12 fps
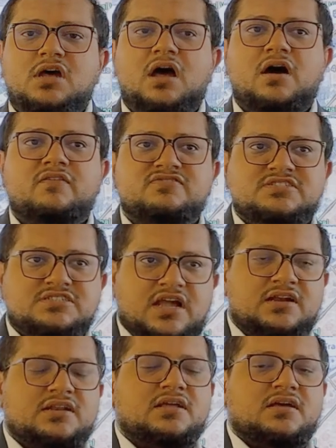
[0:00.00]
have
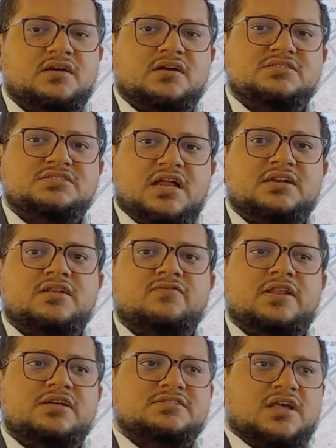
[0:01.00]
standard villas